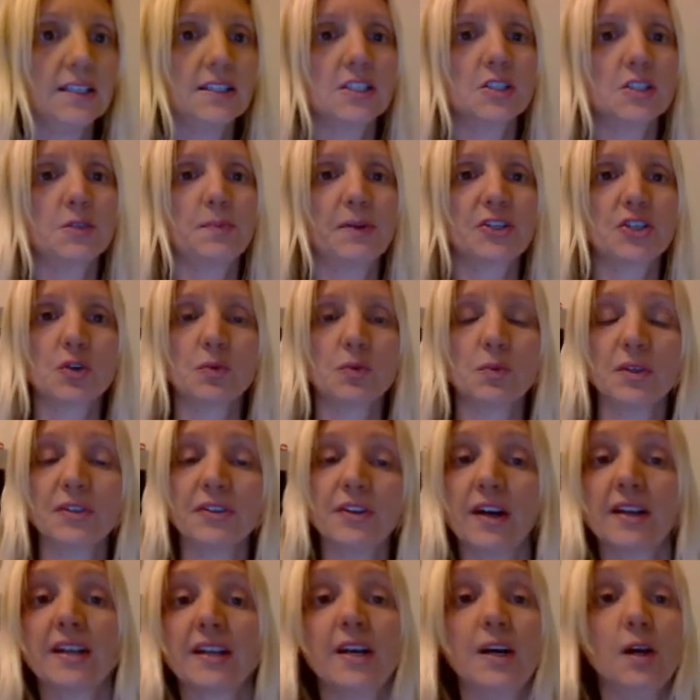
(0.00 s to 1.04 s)
This picture will
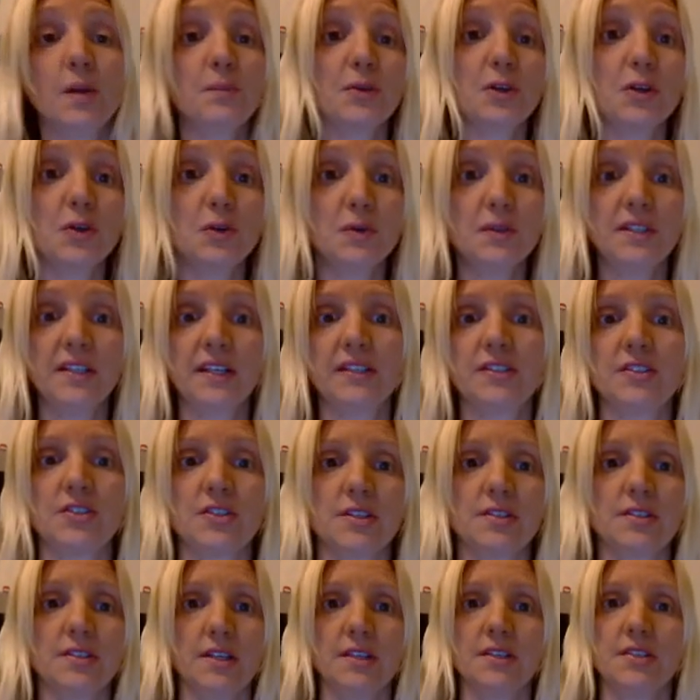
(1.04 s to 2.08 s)
not help you. It's
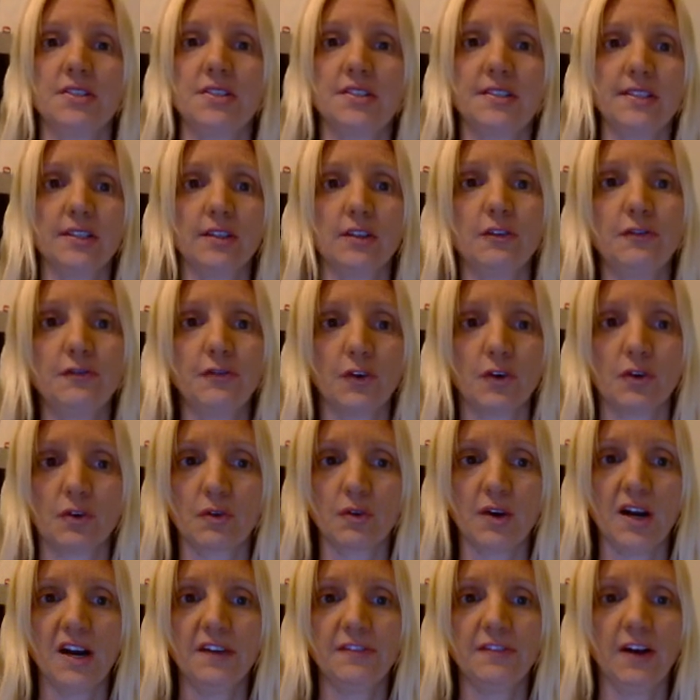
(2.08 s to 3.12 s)
just a still
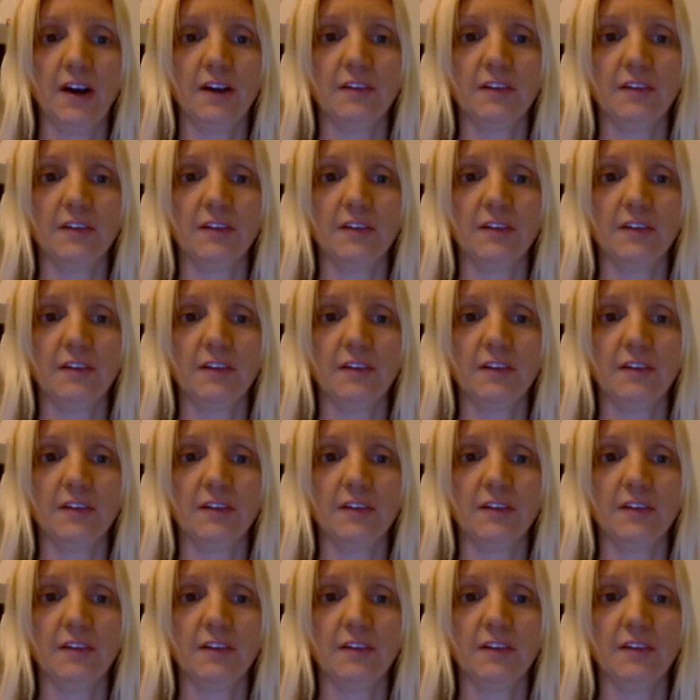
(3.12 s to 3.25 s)
photograph